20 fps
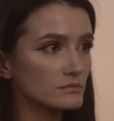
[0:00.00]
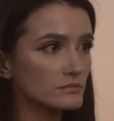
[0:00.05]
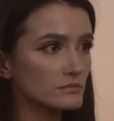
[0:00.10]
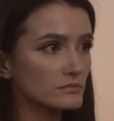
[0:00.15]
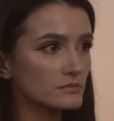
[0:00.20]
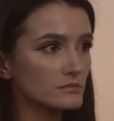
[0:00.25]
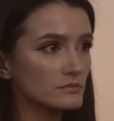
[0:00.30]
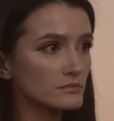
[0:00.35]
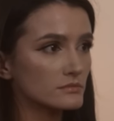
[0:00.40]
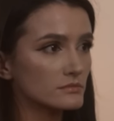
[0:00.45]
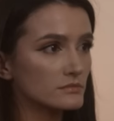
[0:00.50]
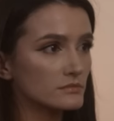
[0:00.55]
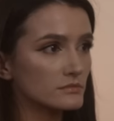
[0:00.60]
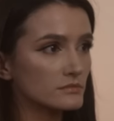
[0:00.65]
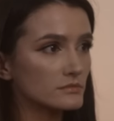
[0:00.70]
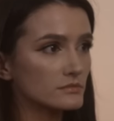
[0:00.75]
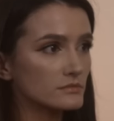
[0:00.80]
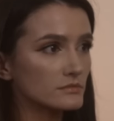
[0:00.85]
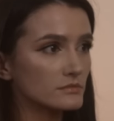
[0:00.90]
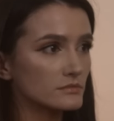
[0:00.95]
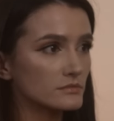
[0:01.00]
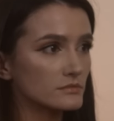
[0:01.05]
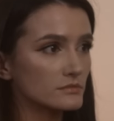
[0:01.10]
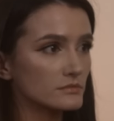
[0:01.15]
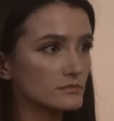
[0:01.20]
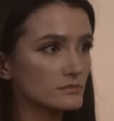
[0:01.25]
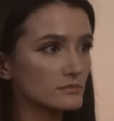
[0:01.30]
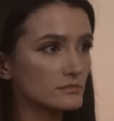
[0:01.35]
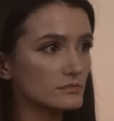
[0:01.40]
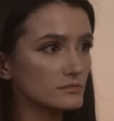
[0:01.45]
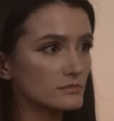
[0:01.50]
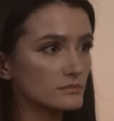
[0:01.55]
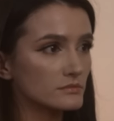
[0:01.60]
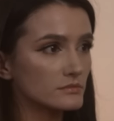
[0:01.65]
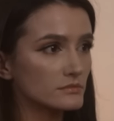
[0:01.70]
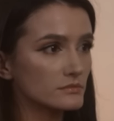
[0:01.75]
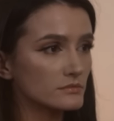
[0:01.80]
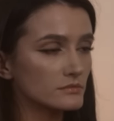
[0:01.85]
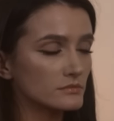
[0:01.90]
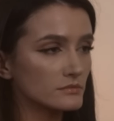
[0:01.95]

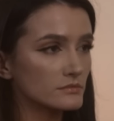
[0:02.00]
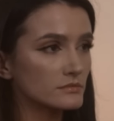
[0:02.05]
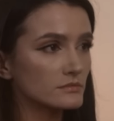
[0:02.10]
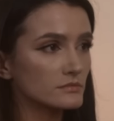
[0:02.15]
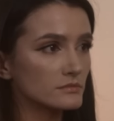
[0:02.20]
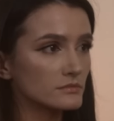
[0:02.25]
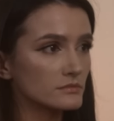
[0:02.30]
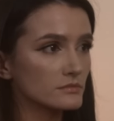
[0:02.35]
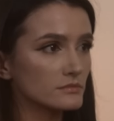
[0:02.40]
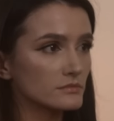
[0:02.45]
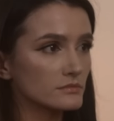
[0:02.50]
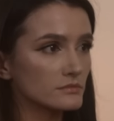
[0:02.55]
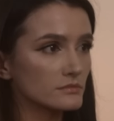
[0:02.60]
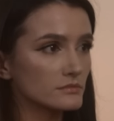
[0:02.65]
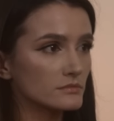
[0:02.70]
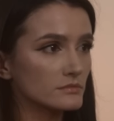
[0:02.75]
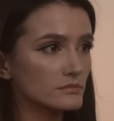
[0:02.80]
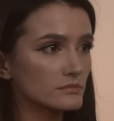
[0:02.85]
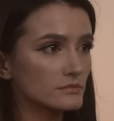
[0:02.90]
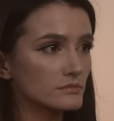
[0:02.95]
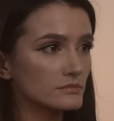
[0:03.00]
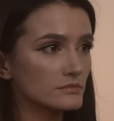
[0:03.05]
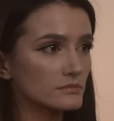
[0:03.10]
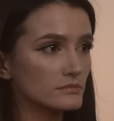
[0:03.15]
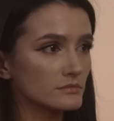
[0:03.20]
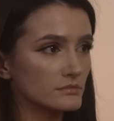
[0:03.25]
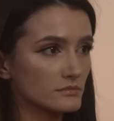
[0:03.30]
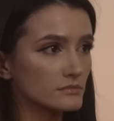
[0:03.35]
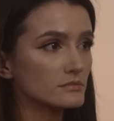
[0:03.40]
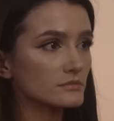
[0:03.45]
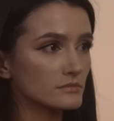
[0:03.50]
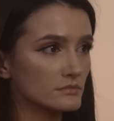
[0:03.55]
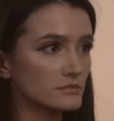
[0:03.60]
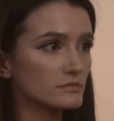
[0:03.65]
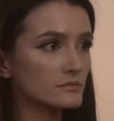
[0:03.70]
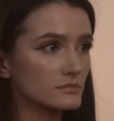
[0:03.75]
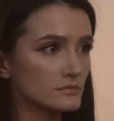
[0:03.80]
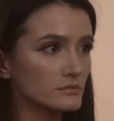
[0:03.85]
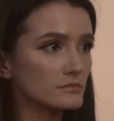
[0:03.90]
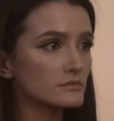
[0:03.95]

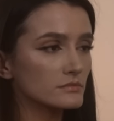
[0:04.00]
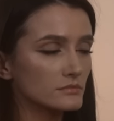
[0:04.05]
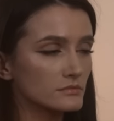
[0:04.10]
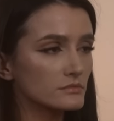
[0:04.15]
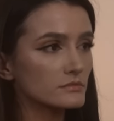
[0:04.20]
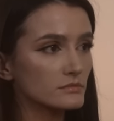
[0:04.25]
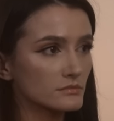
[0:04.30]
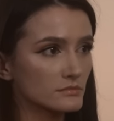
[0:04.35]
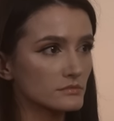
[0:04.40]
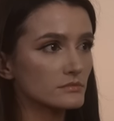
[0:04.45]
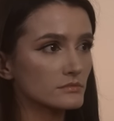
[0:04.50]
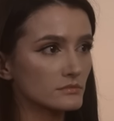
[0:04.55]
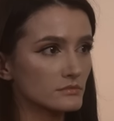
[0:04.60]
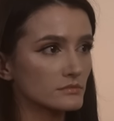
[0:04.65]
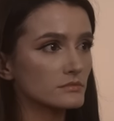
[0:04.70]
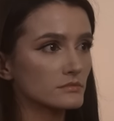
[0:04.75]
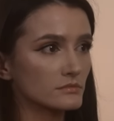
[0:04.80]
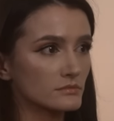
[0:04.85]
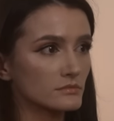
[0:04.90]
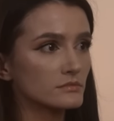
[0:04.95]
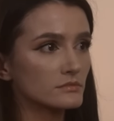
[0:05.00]
[no speech]